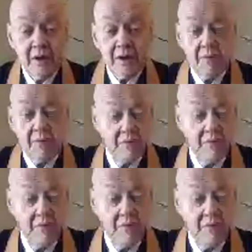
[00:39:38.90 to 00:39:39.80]
You want
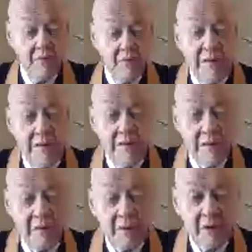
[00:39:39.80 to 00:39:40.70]
some kind of
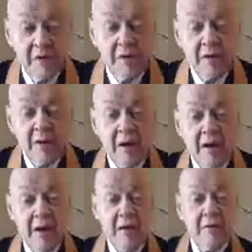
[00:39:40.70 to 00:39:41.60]
idealism.
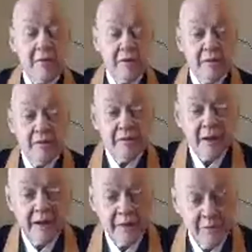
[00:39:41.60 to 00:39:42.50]
The
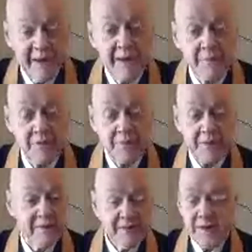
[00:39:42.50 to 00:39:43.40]
Ayn Rand
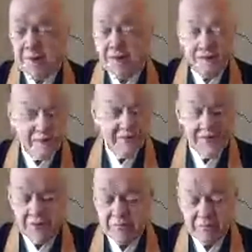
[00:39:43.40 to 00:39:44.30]
perspective, and she
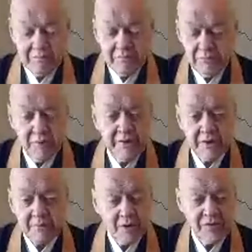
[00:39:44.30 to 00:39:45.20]
was a
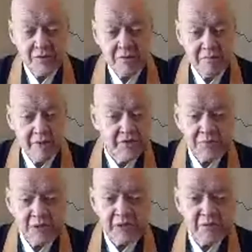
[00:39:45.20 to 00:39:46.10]
brilliant person, much
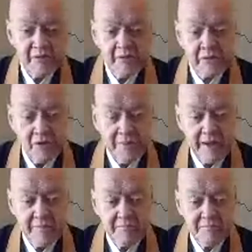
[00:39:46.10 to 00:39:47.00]
smarter than this old man.